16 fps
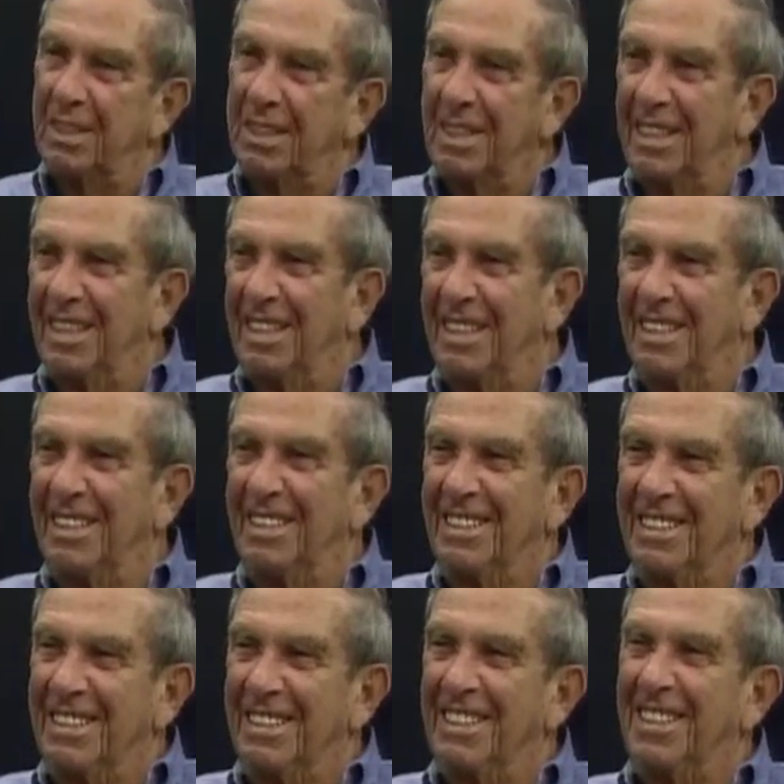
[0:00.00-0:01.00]
I've
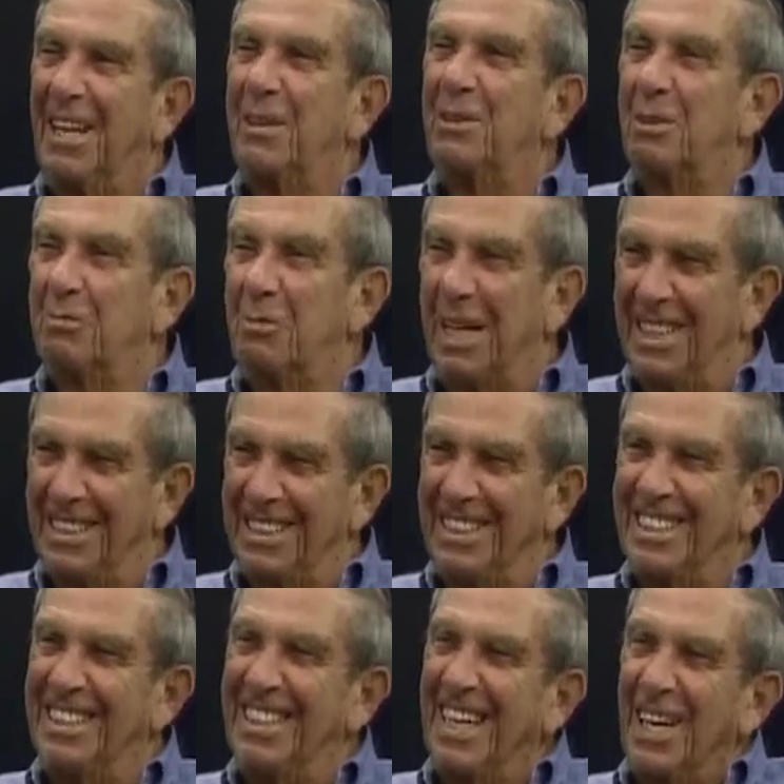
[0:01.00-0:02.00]
remained that, Fred, very
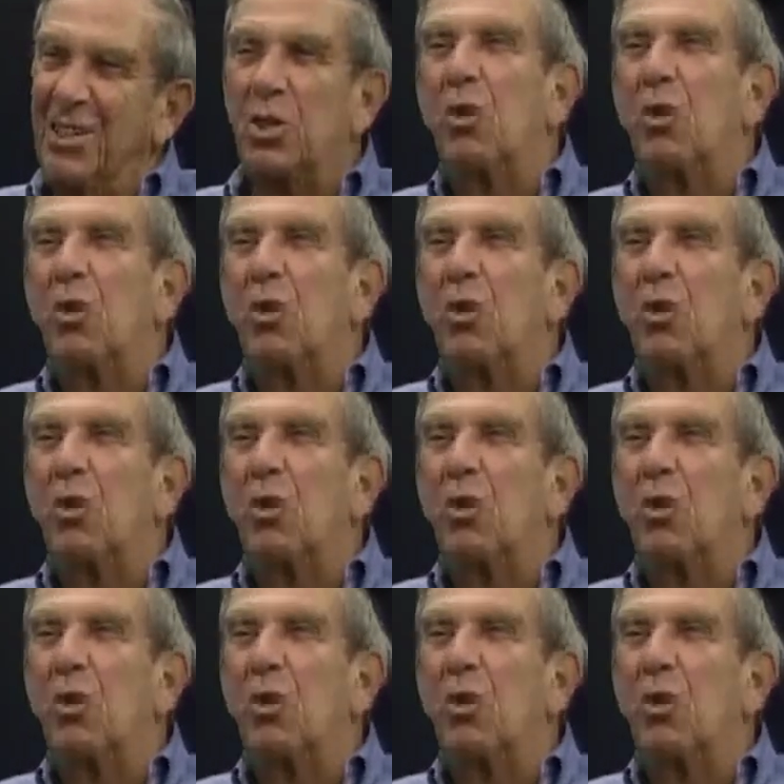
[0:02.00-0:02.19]
much so.